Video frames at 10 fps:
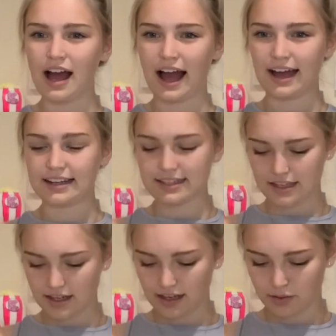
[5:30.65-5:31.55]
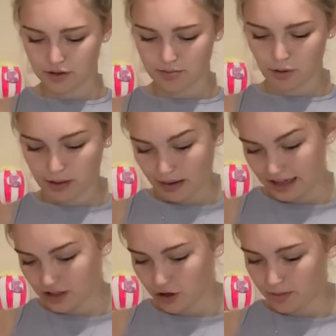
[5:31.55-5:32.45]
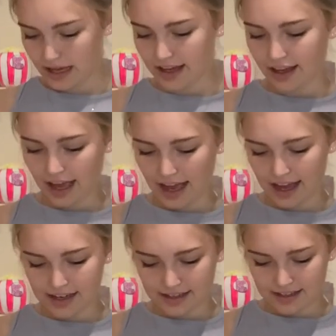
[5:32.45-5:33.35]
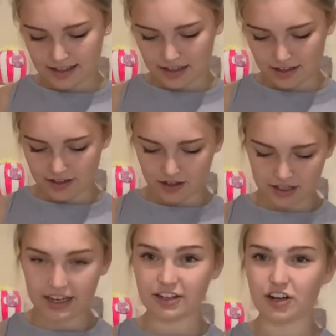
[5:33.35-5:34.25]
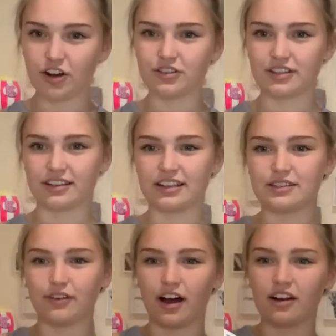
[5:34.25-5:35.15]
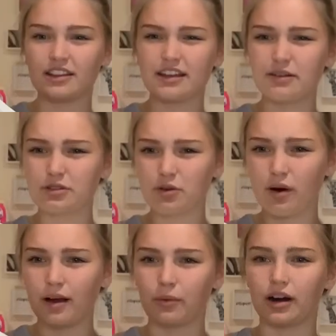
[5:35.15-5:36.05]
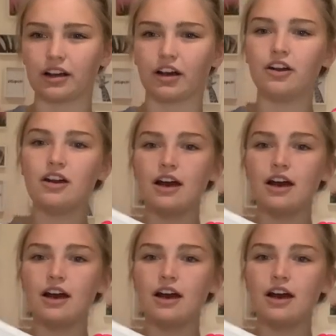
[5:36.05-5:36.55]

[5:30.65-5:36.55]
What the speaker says: And it was Molly Mae and Tommy. And he chose this for her. I think it was quite a while ago.